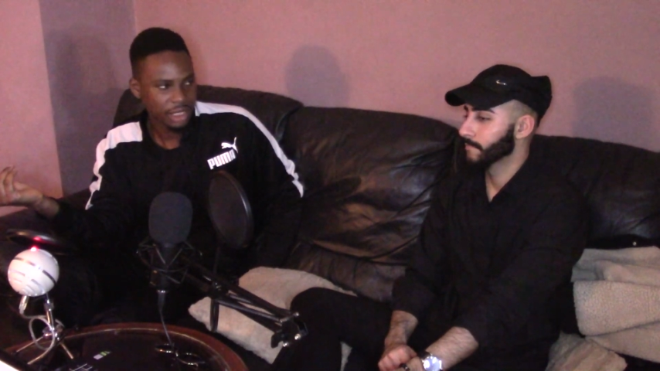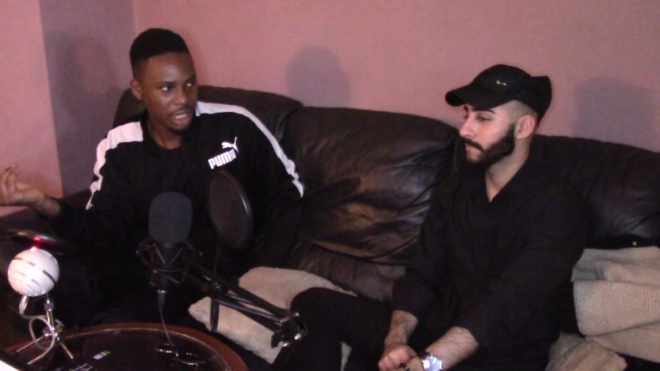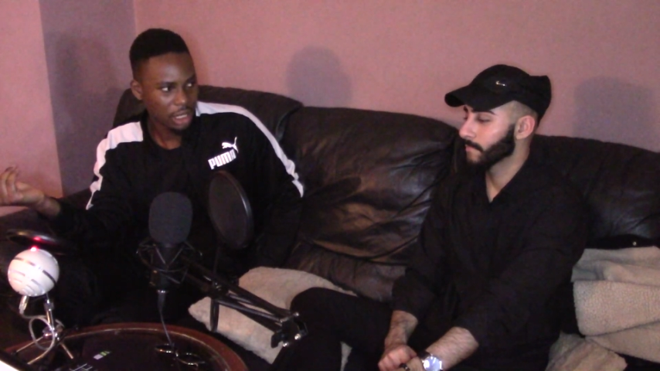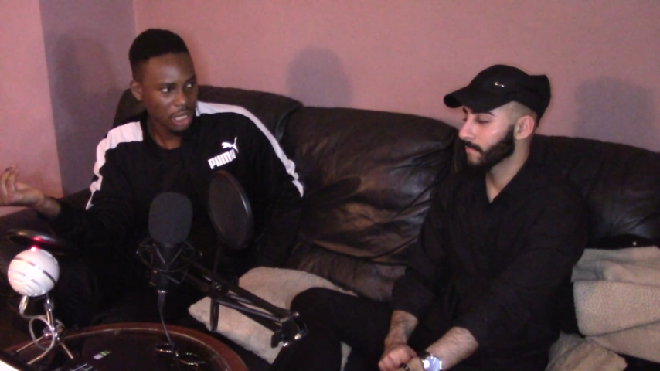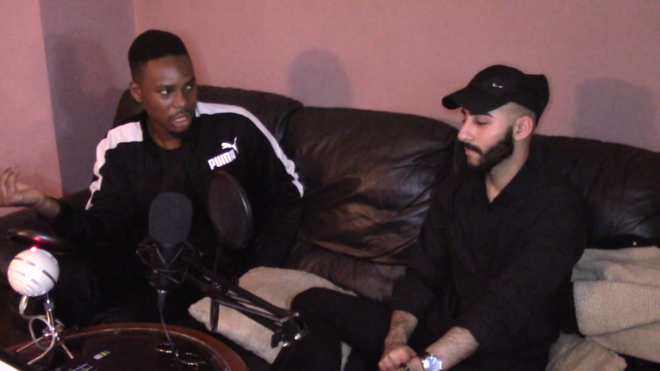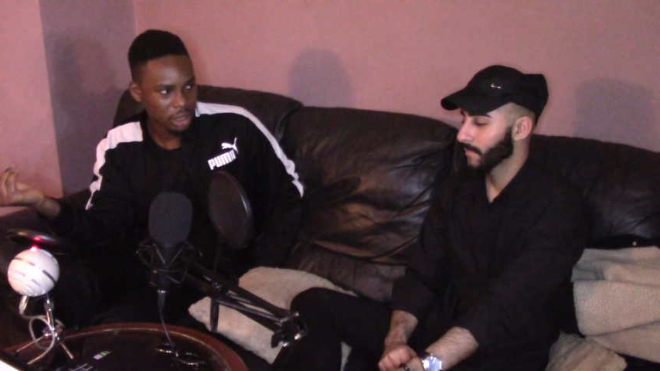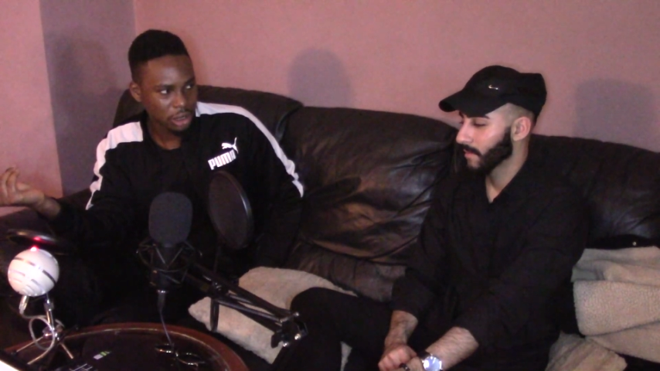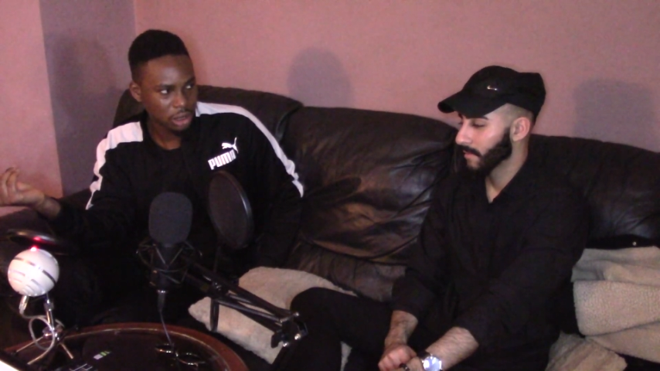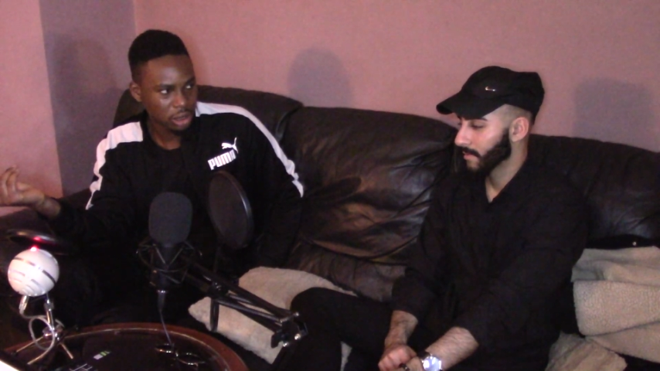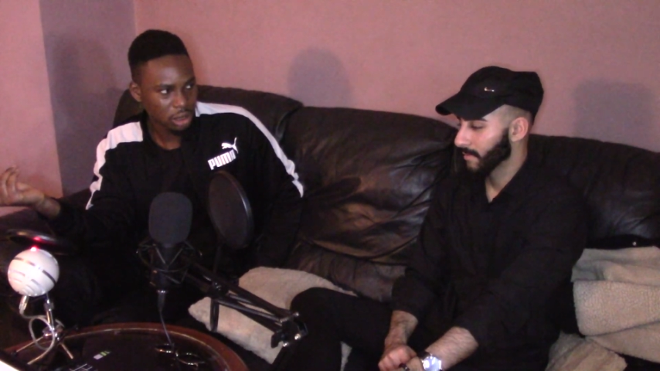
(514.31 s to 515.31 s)
Speaker 1: tell
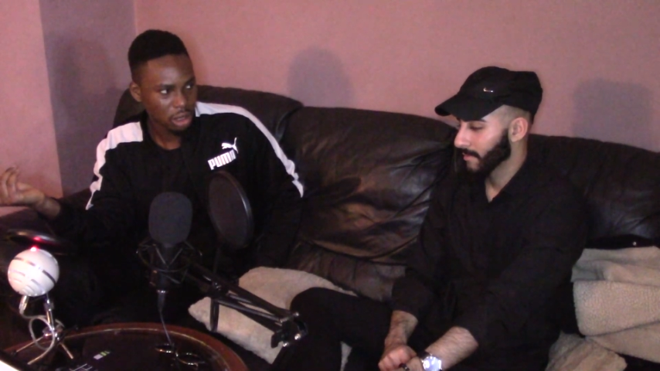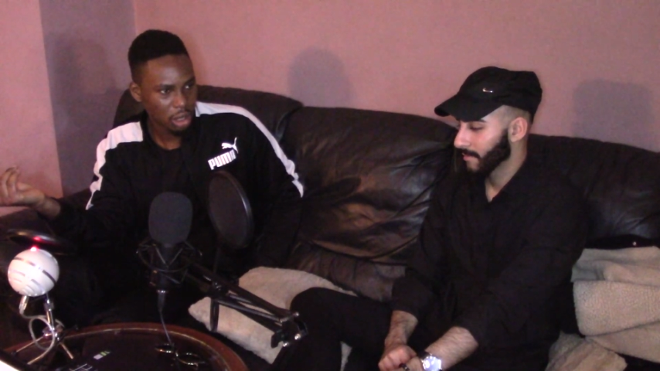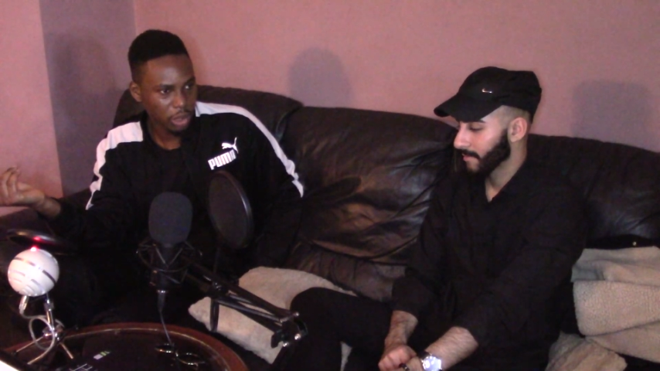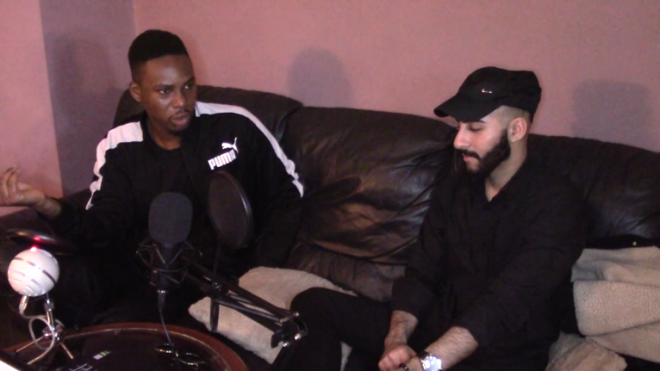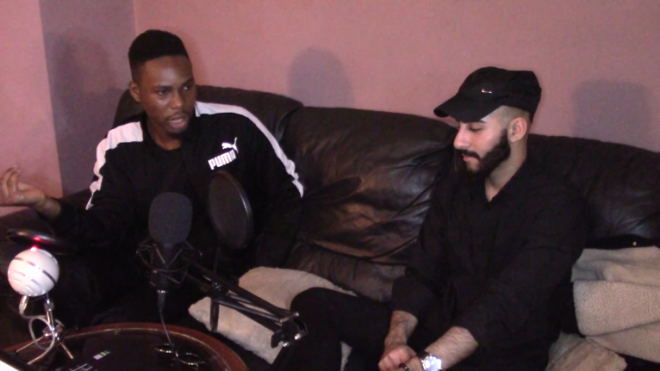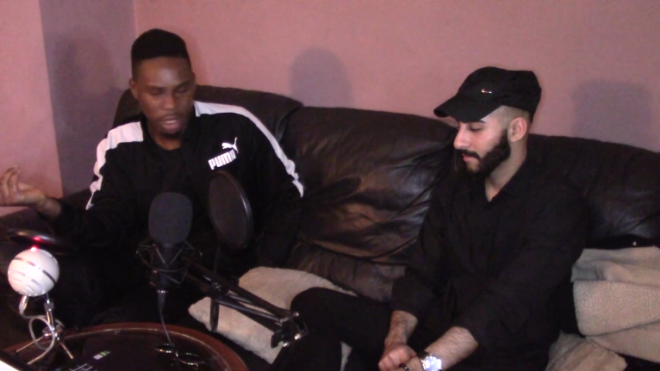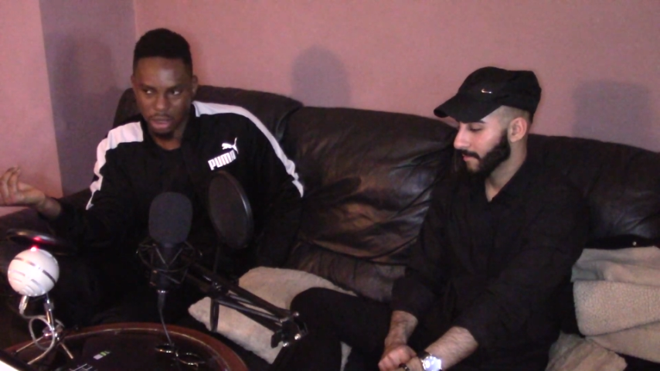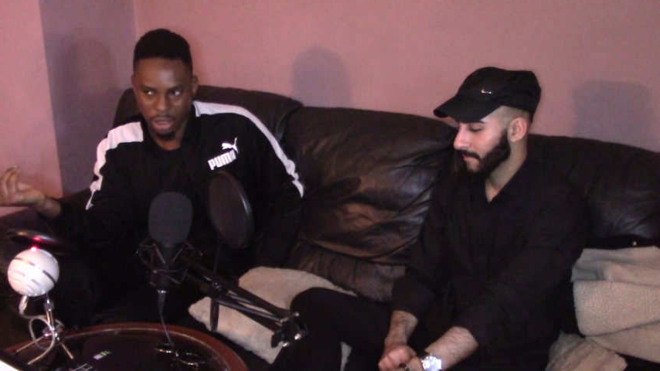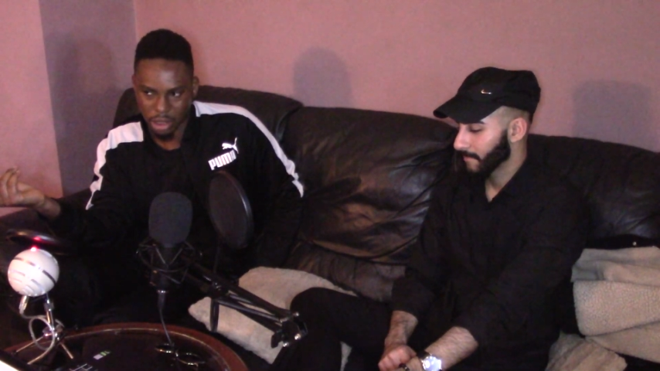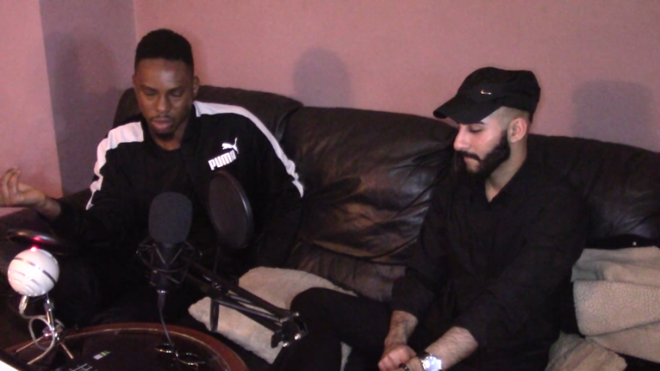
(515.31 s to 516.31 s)
us about the way
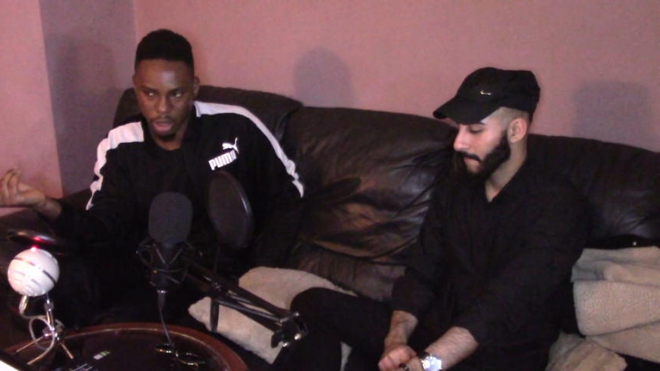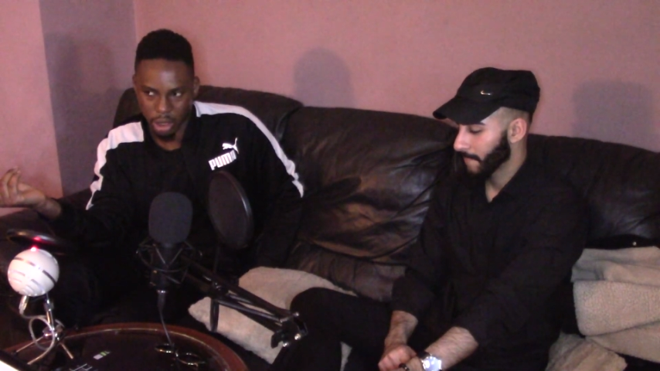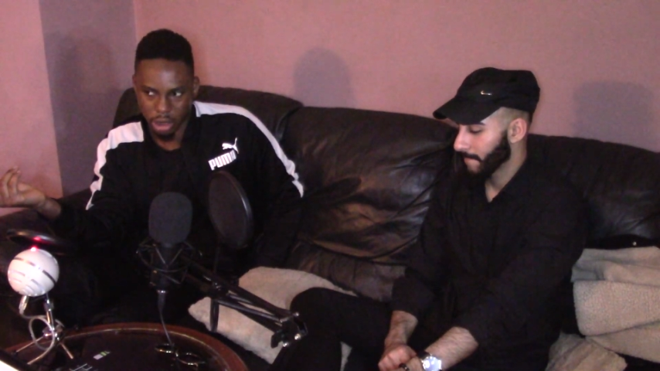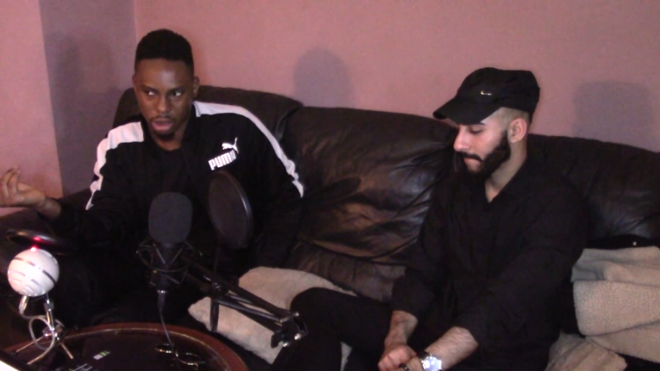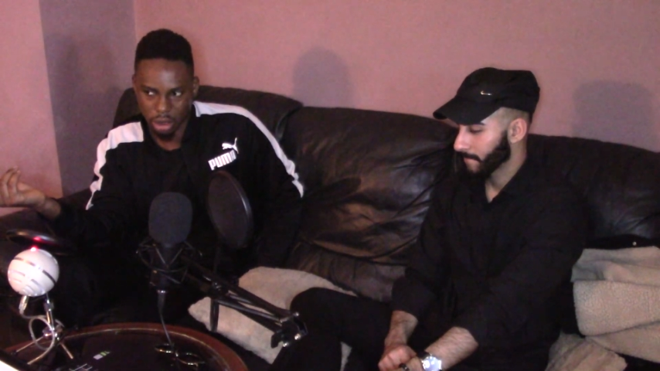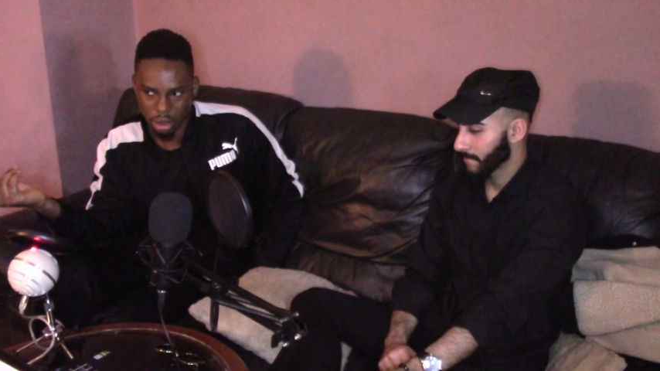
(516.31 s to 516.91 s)
society works?